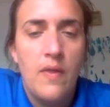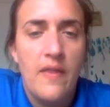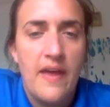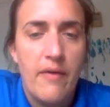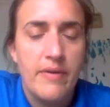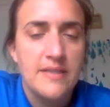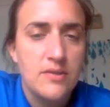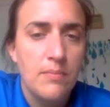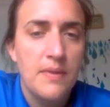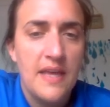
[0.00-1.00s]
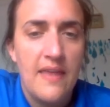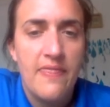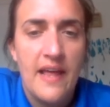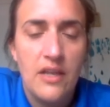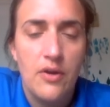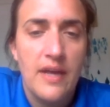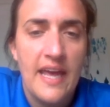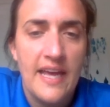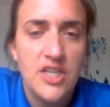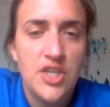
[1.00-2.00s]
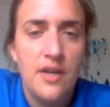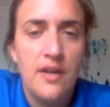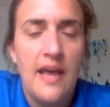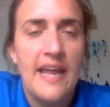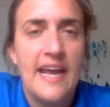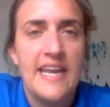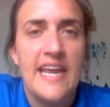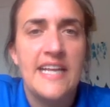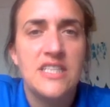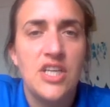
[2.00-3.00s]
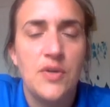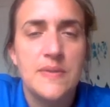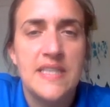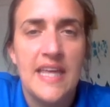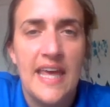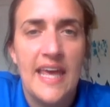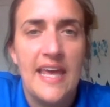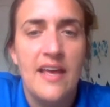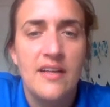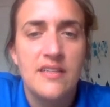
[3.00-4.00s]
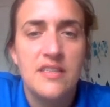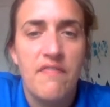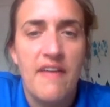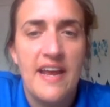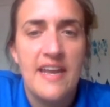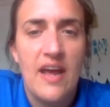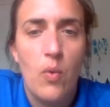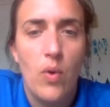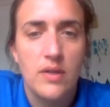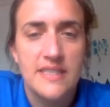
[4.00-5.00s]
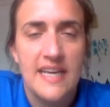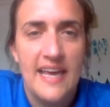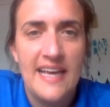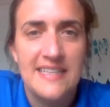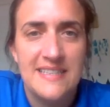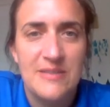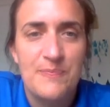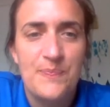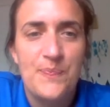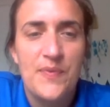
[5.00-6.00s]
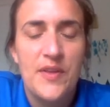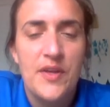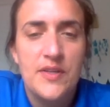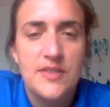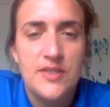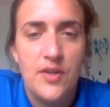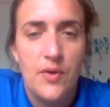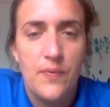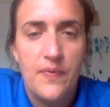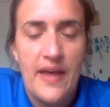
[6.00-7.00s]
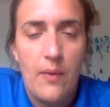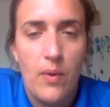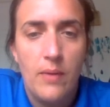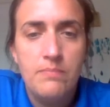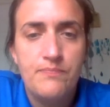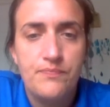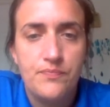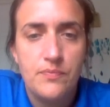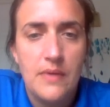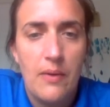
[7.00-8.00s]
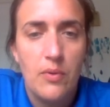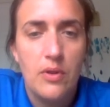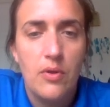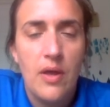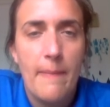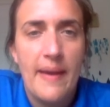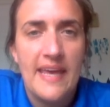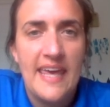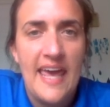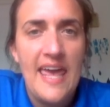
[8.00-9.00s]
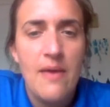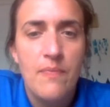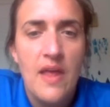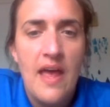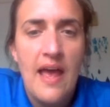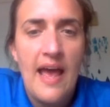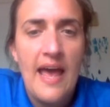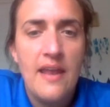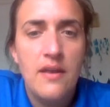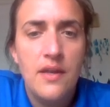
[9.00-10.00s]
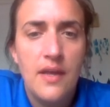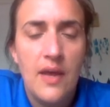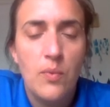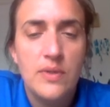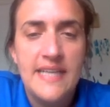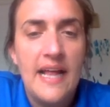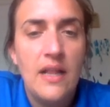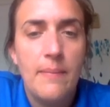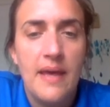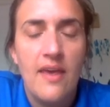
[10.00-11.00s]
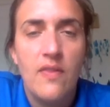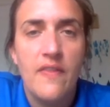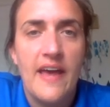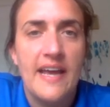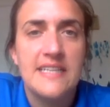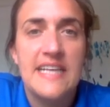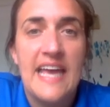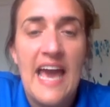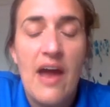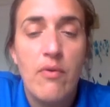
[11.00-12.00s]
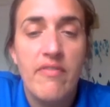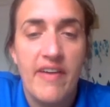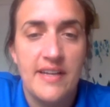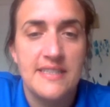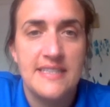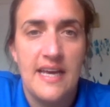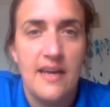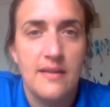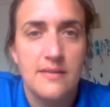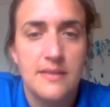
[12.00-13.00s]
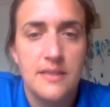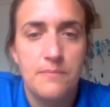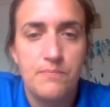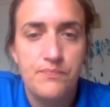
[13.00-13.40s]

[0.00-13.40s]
that there is something in that location, and I need to use the key to find out what it is. So that one, I would look at my key and it would tell me that that is a caravan site.